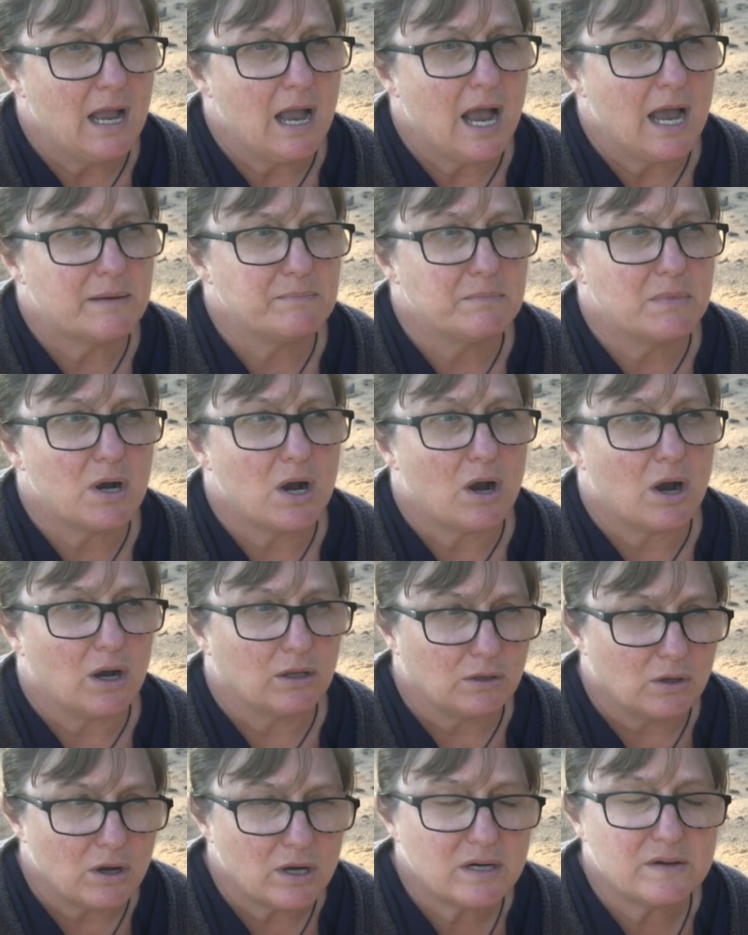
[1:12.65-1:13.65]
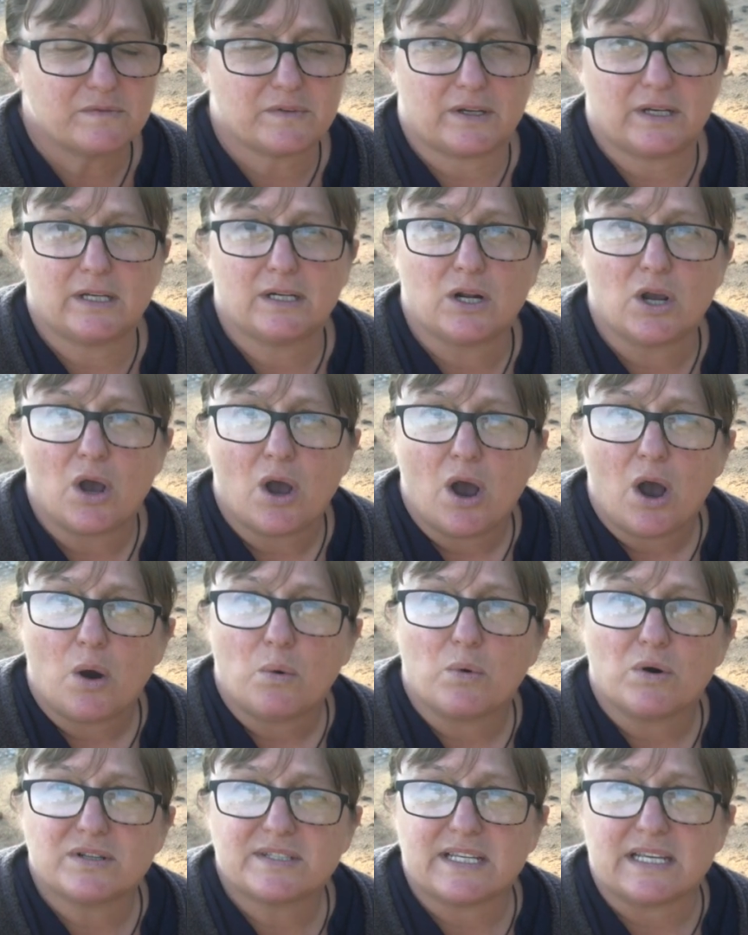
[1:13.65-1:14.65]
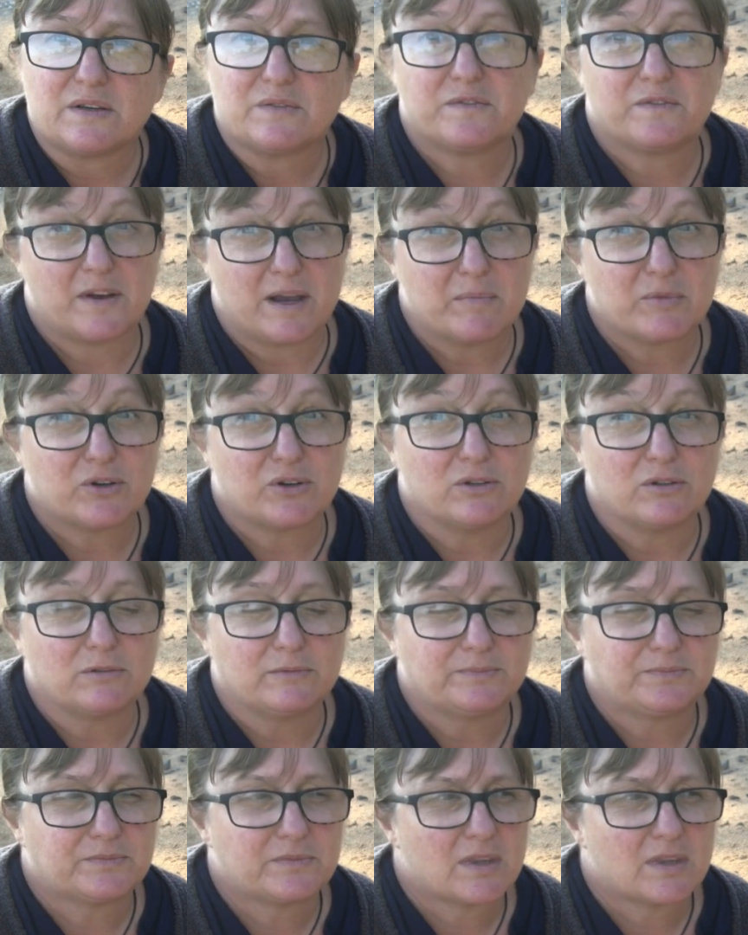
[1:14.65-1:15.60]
and a lot of it was ephemeral.